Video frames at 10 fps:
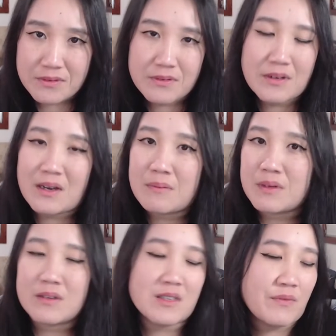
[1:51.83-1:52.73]
You
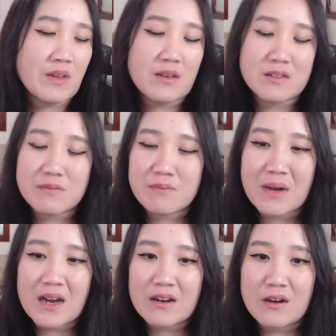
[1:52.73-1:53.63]
know, definitely is
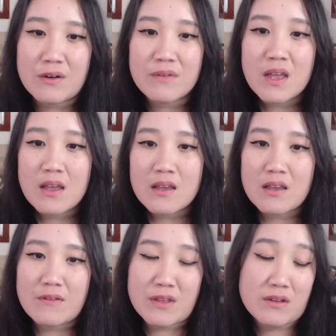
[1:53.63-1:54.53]
part of,
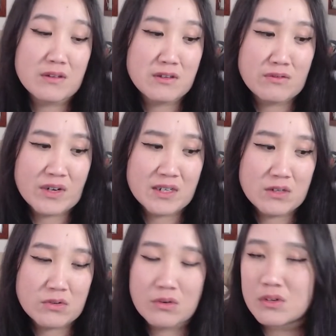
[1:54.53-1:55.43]
if the director
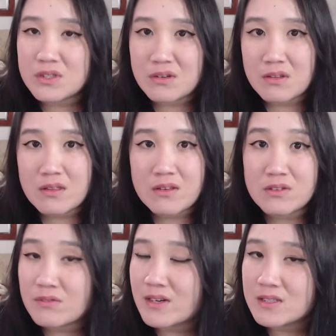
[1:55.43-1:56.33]
is author, the
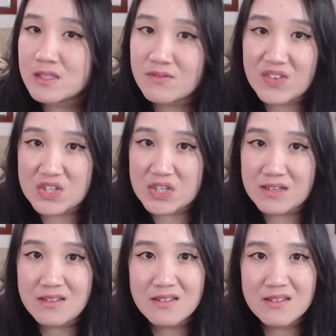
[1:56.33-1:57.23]
director's
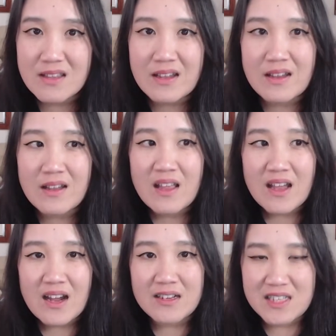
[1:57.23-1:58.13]
vision, their
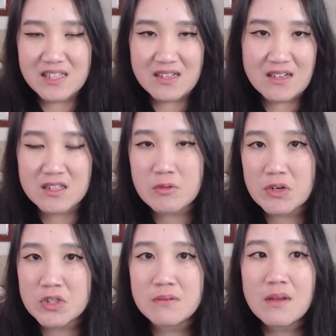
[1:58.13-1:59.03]
artistic
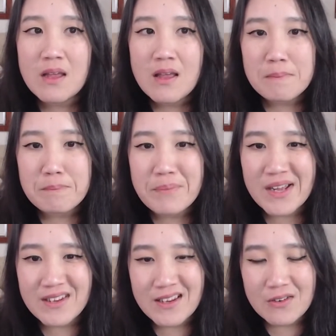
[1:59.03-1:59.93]
expression.
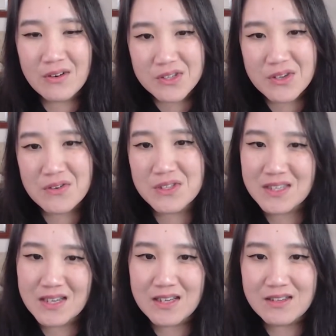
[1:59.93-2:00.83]
But you can also
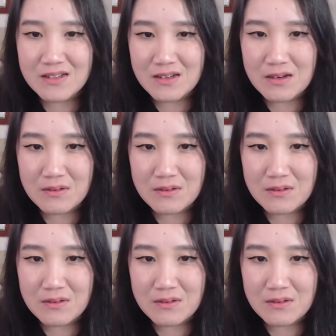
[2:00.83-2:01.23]
see, you know,